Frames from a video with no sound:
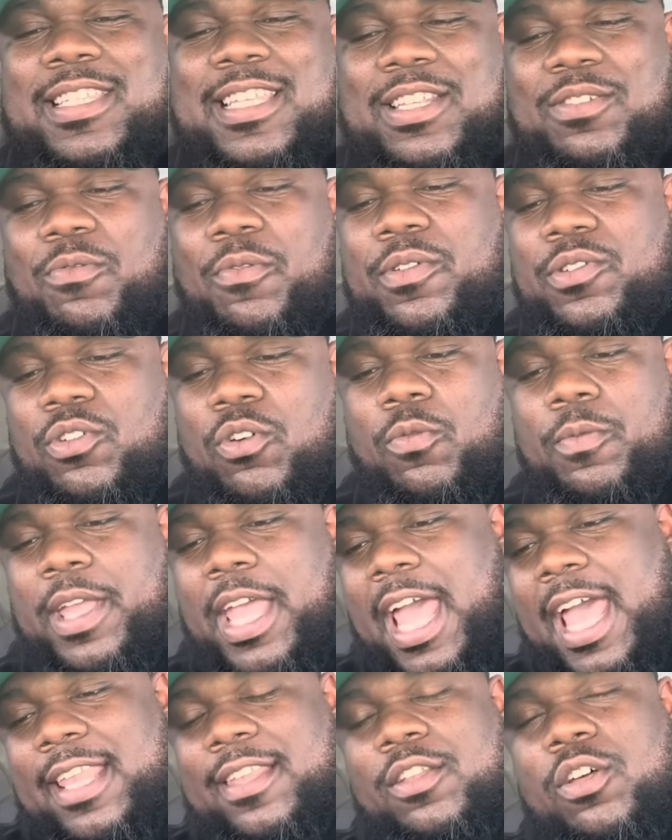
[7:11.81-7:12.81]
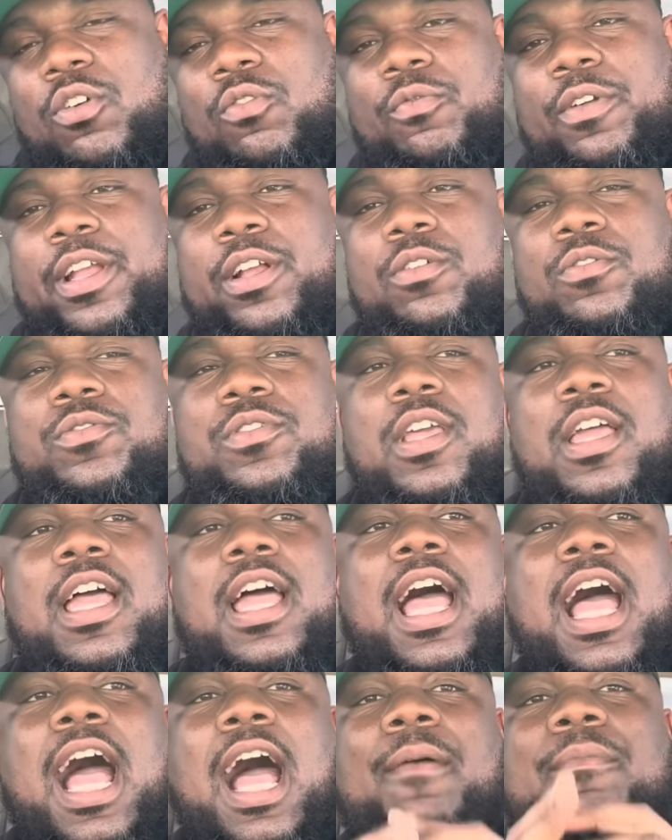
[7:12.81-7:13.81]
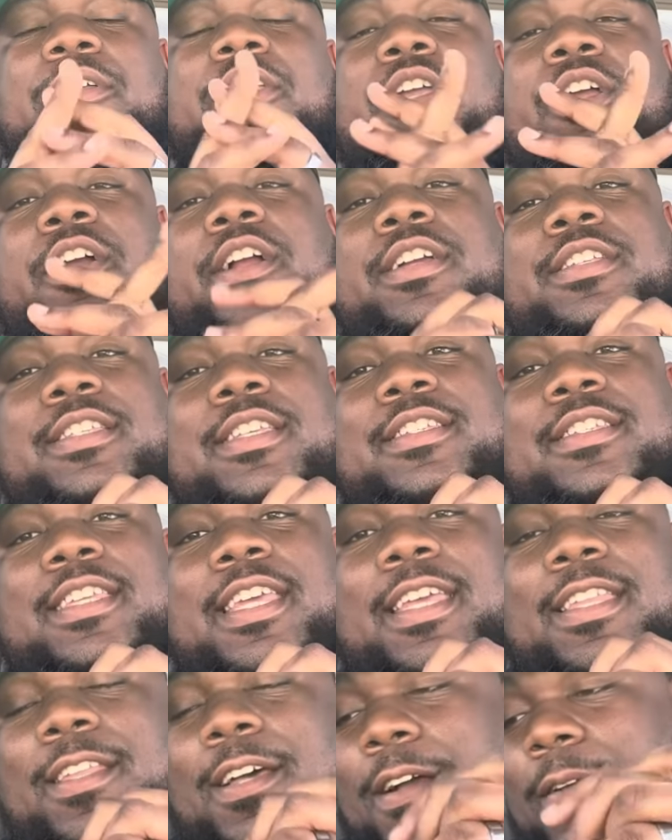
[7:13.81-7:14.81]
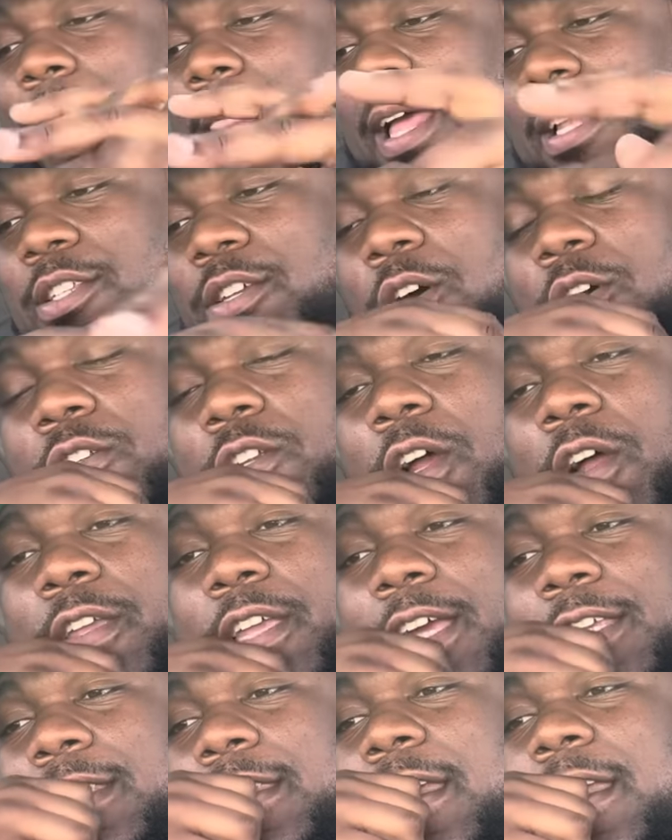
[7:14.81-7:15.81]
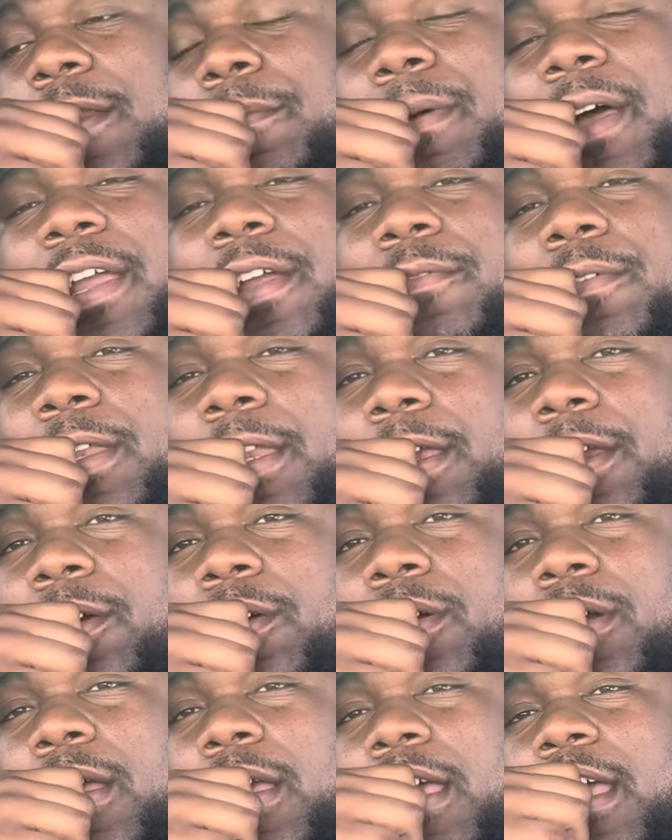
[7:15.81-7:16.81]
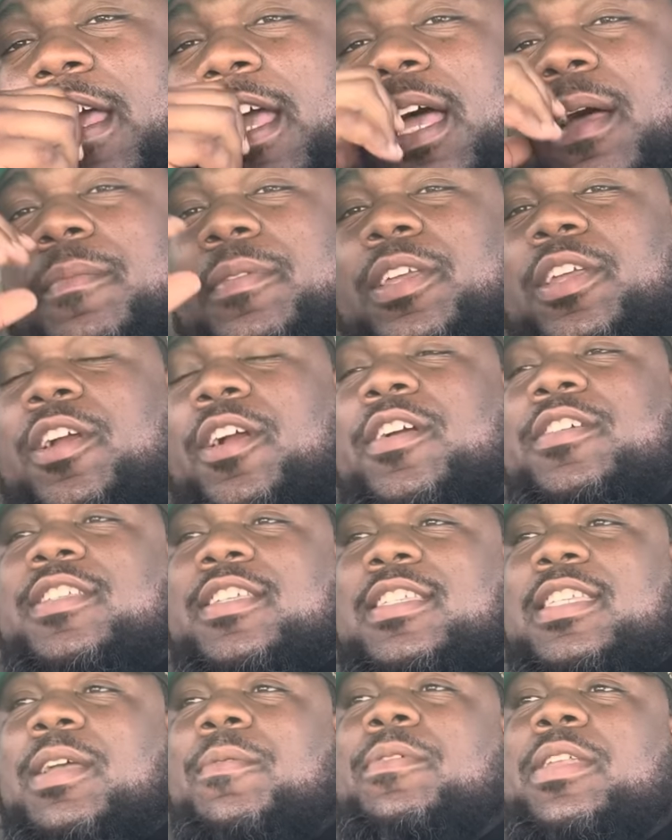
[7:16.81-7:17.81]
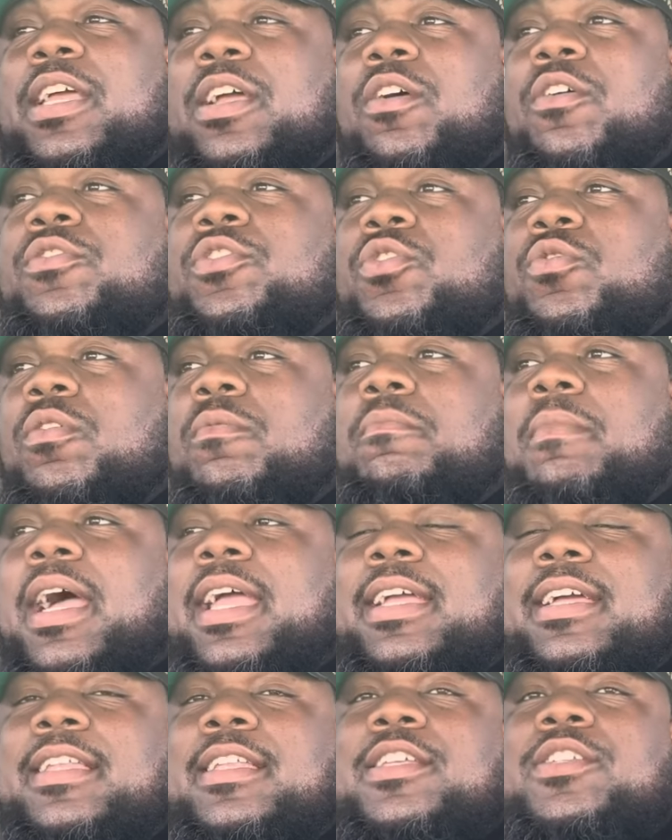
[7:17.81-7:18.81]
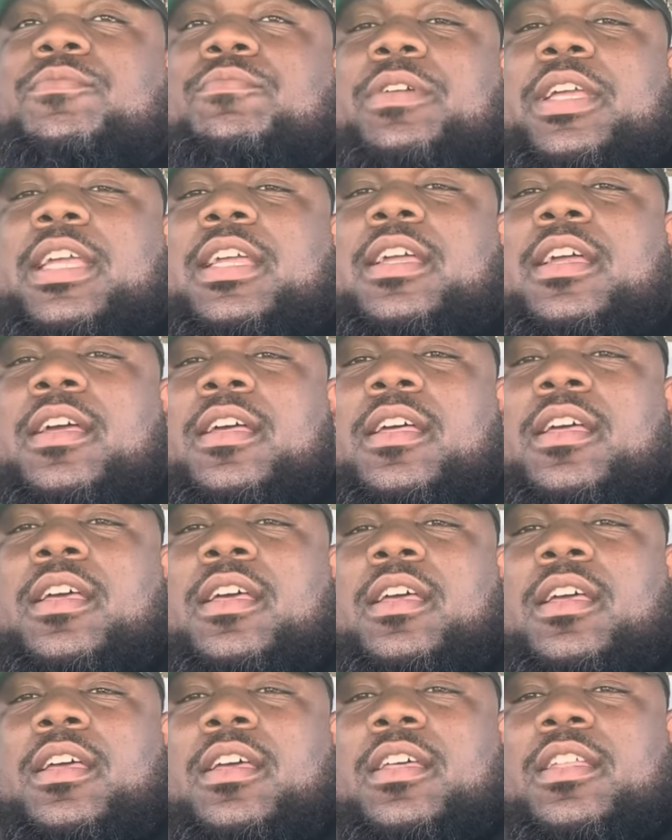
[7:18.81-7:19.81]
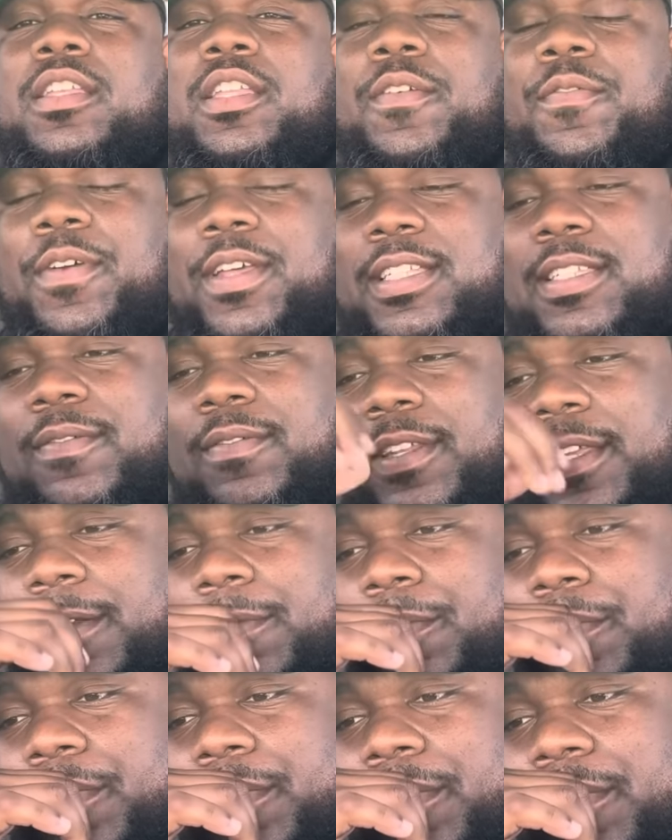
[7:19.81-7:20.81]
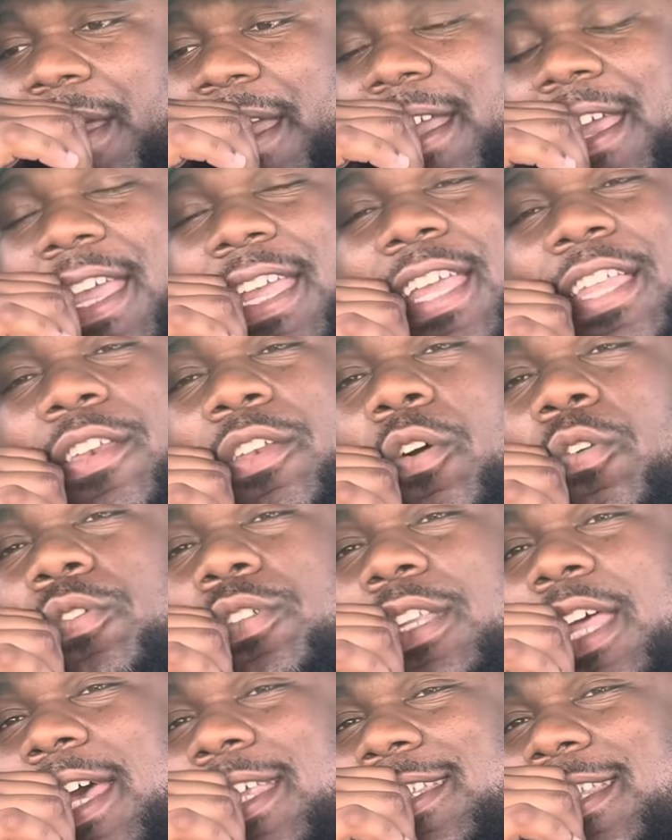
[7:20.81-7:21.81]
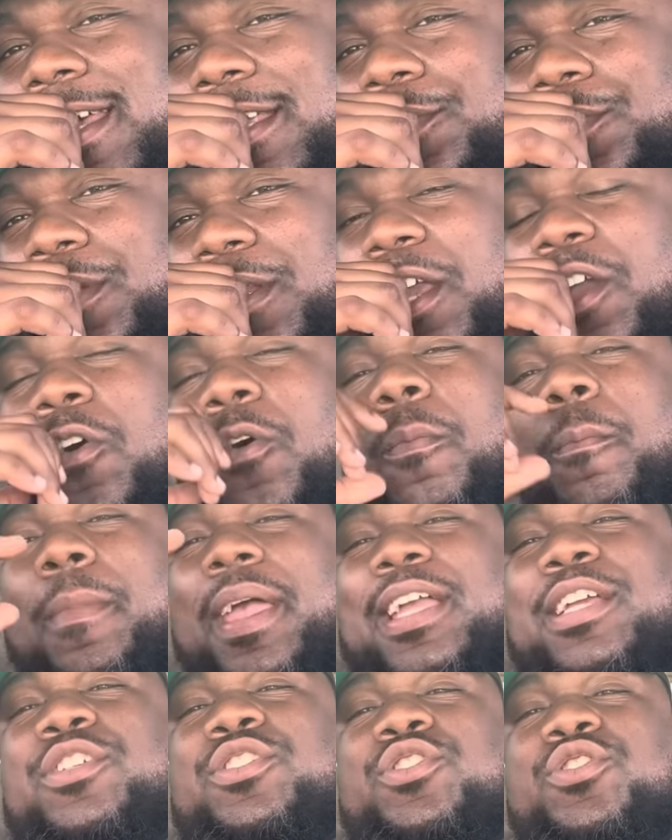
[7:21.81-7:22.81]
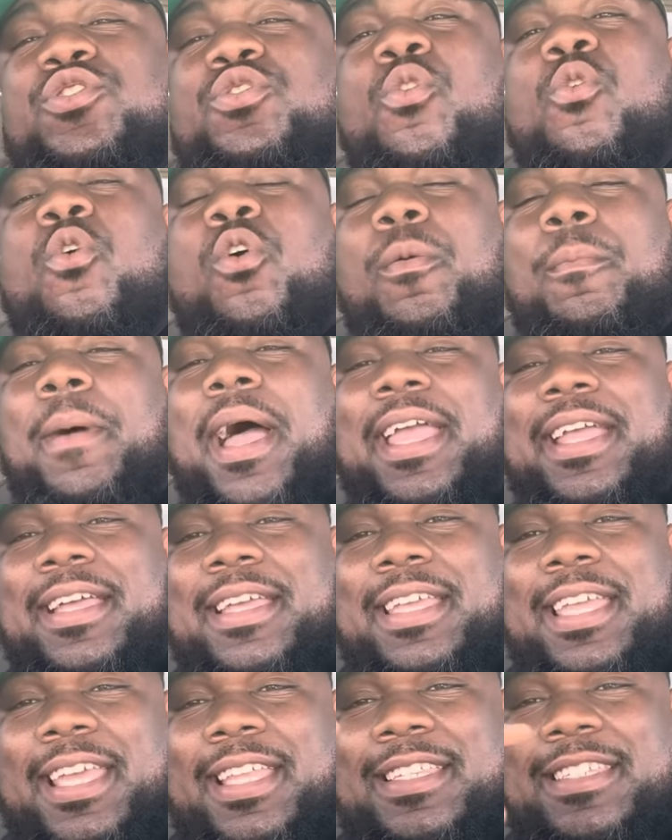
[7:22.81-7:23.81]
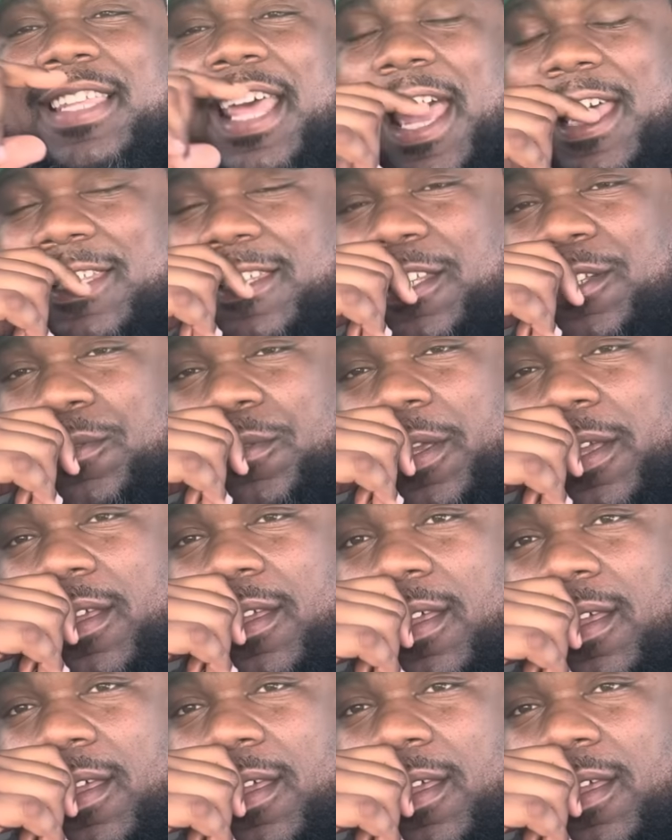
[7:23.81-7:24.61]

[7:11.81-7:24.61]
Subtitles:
That's what we're doing. We adding little wrinkles. I'm curious to see. Look, I told y'all yesterday in the Micah video, I'm curious to see what they're going to do with Micah this week defensively. Mike ain't getting no stats last week. They're going to make sure Micah gets sacks this week.